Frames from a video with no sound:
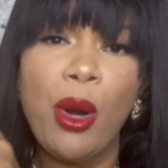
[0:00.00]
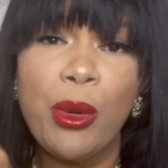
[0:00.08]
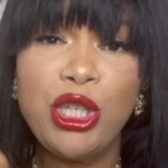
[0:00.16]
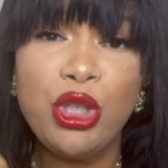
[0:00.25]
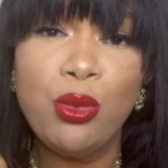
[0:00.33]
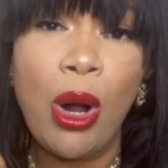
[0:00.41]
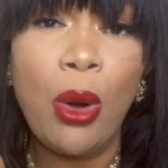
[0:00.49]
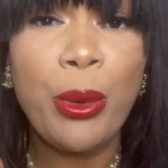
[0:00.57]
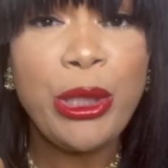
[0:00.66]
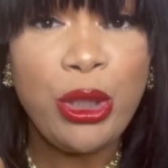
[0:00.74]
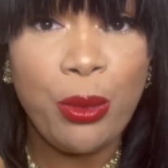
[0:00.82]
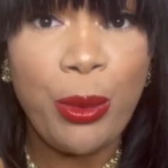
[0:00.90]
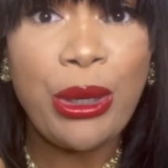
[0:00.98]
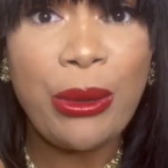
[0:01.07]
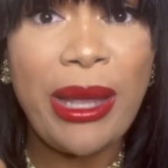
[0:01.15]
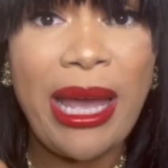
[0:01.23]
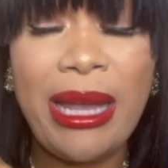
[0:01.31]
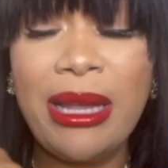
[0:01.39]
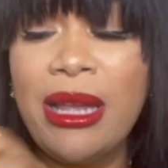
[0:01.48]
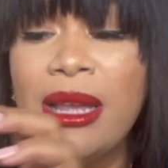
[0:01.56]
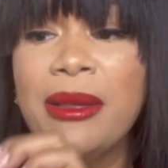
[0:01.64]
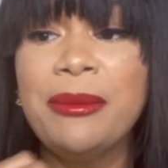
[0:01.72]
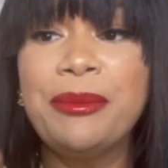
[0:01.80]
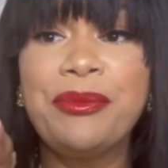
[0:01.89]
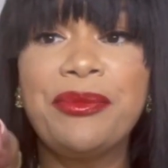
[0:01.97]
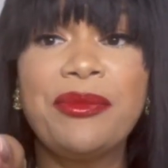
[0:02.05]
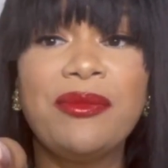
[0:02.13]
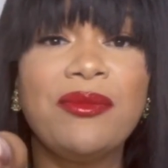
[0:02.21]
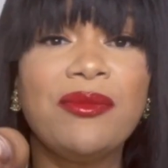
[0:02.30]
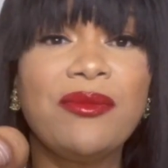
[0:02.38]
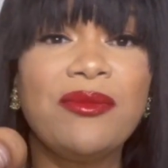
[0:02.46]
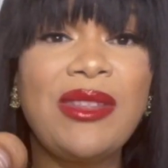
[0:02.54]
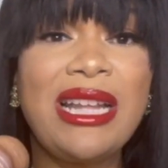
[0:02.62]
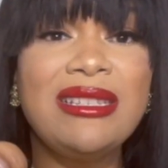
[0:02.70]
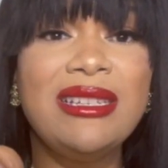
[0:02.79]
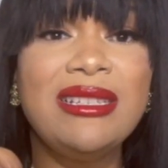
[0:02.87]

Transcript: what you want when you want, okay? That's the